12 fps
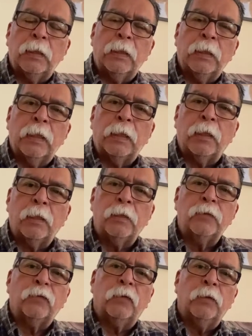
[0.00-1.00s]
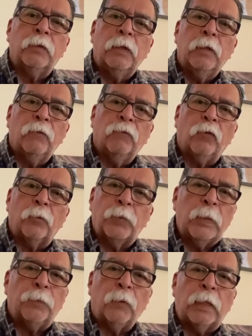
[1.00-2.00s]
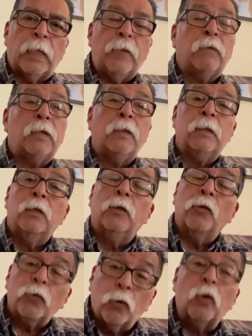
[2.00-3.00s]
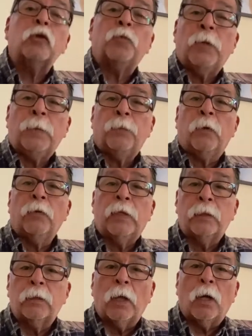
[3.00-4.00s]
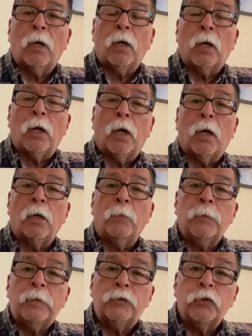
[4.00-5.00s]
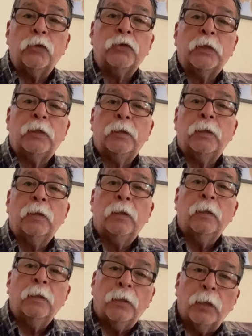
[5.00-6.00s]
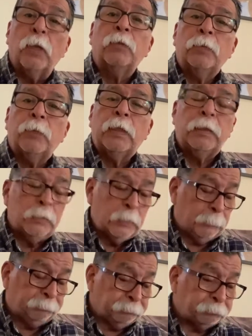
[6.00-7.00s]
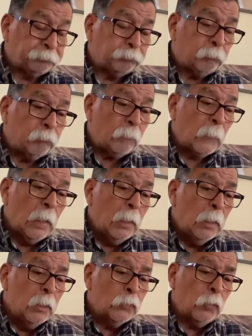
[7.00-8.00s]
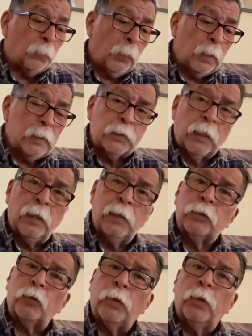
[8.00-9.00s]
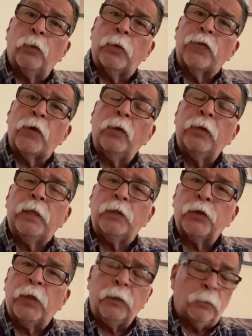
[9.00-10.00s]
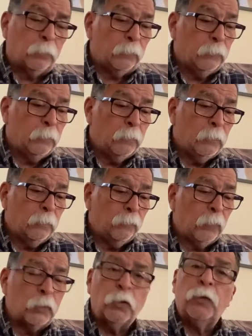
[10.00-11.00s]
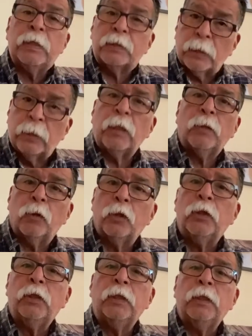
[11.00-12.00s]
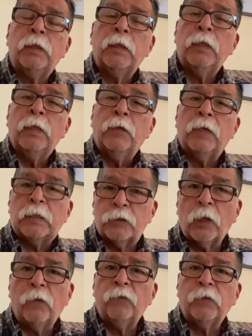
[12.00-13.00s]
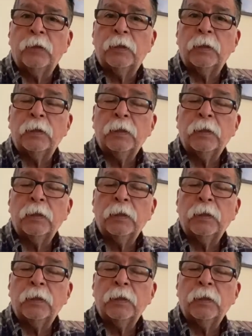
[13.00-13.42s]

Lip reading: He cares for people, even those people that are misusing human beings. So Paul and Silas were thrown in jail for doing something good. They suffered.